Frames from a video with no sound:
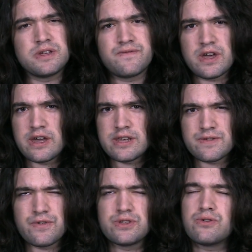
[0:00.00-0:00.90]
SpeedFan has
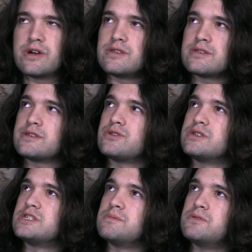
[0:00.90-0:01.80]
a free tool. I think that's
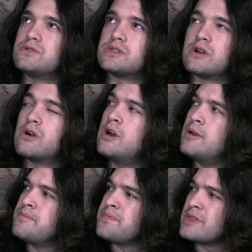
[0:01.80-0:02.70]
only CPUs though
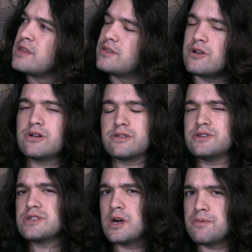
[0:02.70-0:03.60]
there,
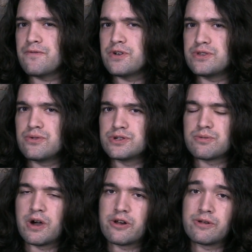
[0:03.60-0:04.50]
there's a couple free tools
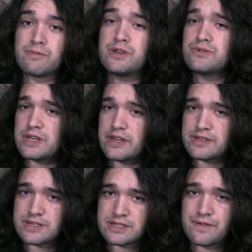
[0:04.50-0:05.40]
for monitoring. We use
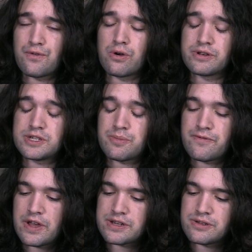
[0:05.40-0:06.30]
AIDA64, which is a
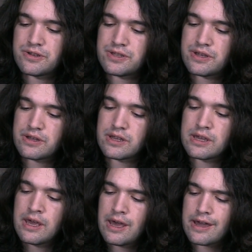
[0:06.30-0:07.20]
professional
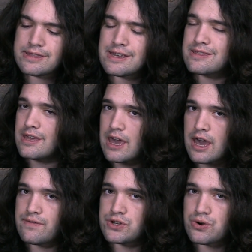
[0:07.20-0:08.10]
utility. I think they
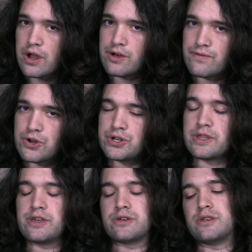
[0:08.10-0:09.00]
have a trial version
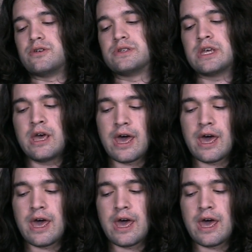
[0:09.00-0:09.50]
that you can use.